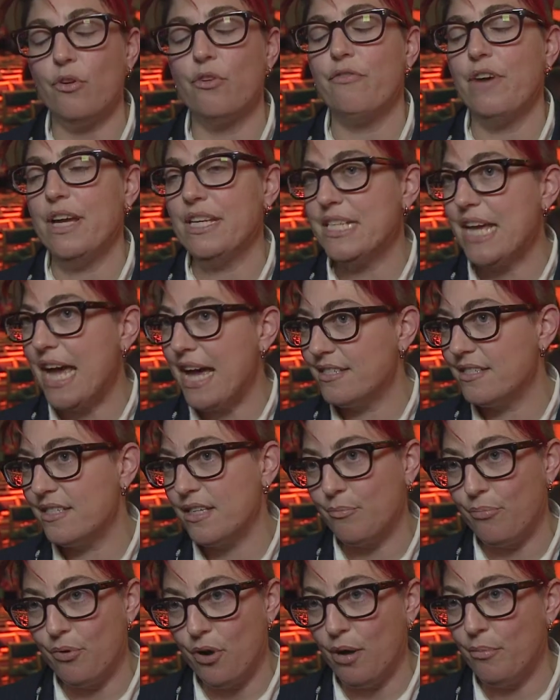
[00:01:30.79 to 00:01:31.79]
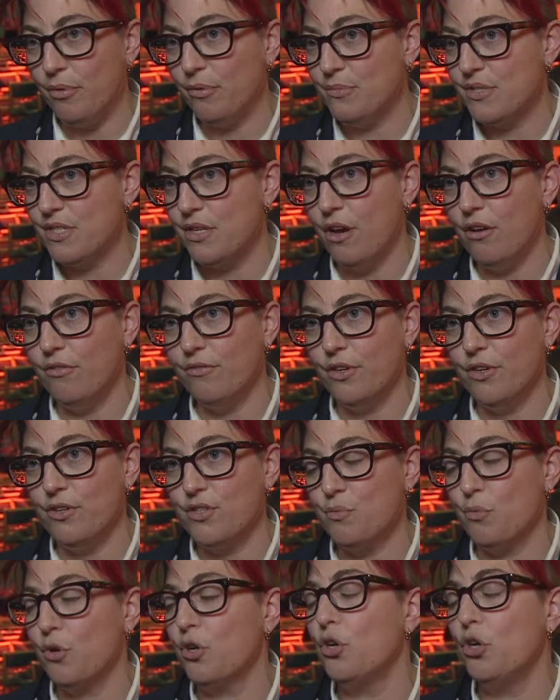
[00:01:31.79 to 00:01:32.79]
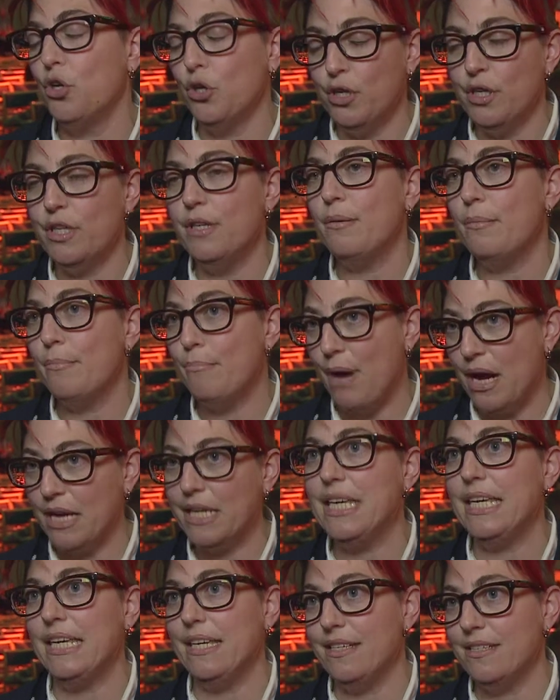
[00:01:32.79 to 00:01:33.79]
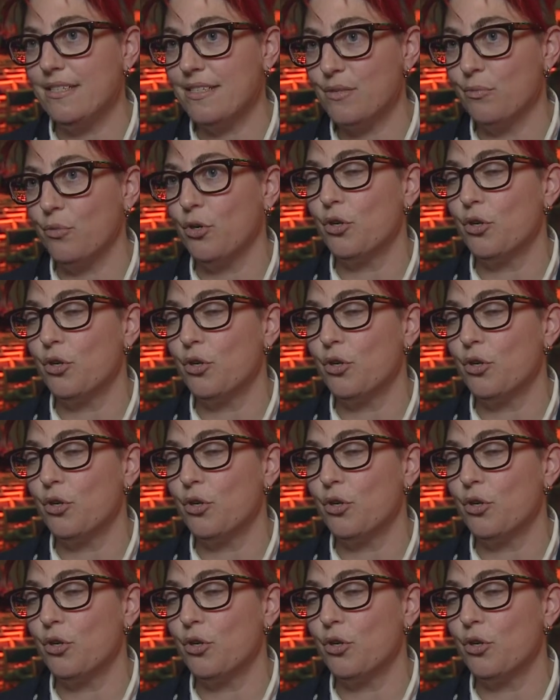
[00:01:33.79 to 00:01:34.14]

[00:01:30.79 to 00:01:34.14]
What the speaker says: We're fantastic problem solvers. We're good monkeys.